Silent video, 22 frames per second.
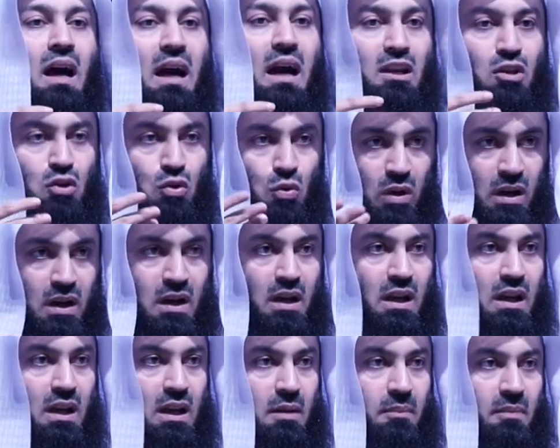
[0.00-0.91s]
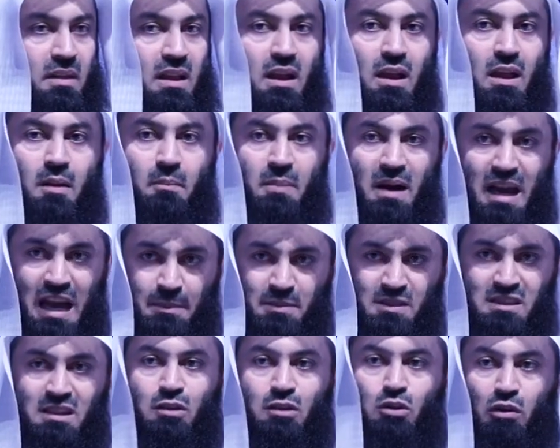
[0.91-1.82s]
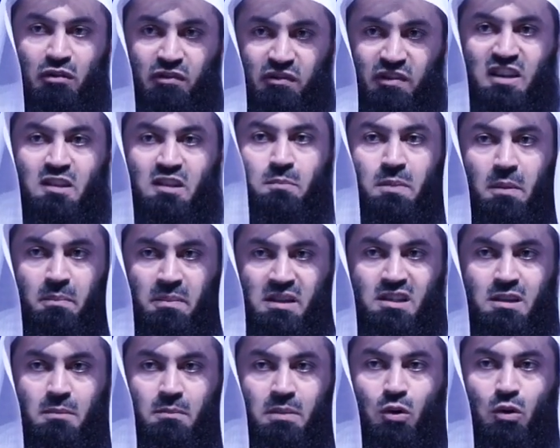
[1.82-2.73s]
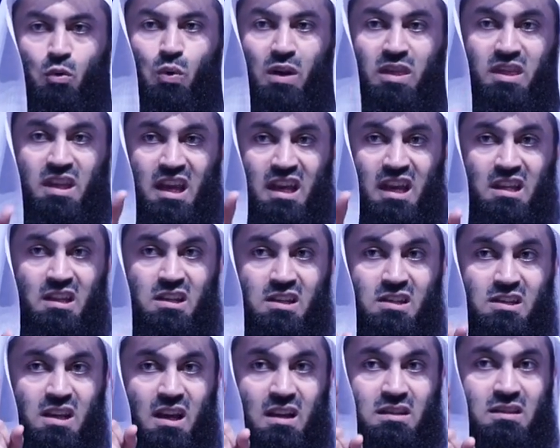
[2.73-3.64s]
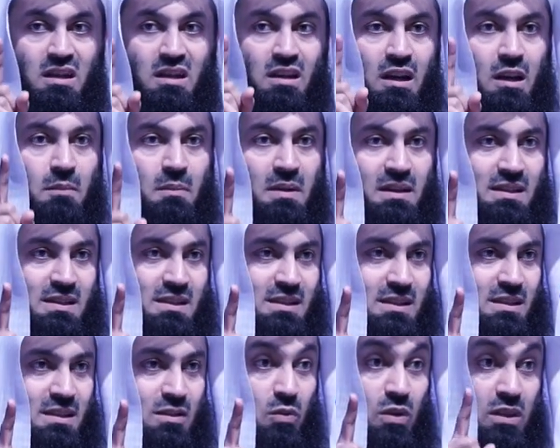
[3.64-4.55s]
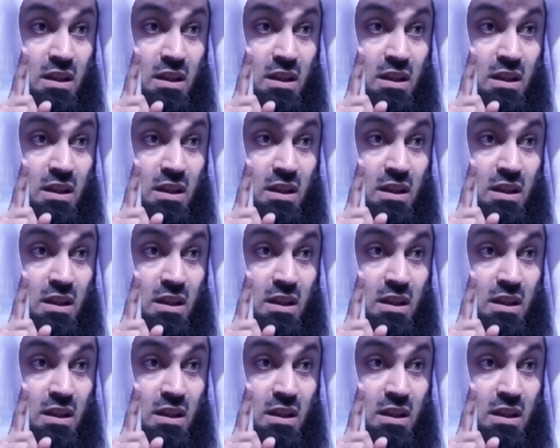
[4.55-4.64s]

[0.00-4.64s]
I do agree. Perhaps the duf is permissible within certain limits,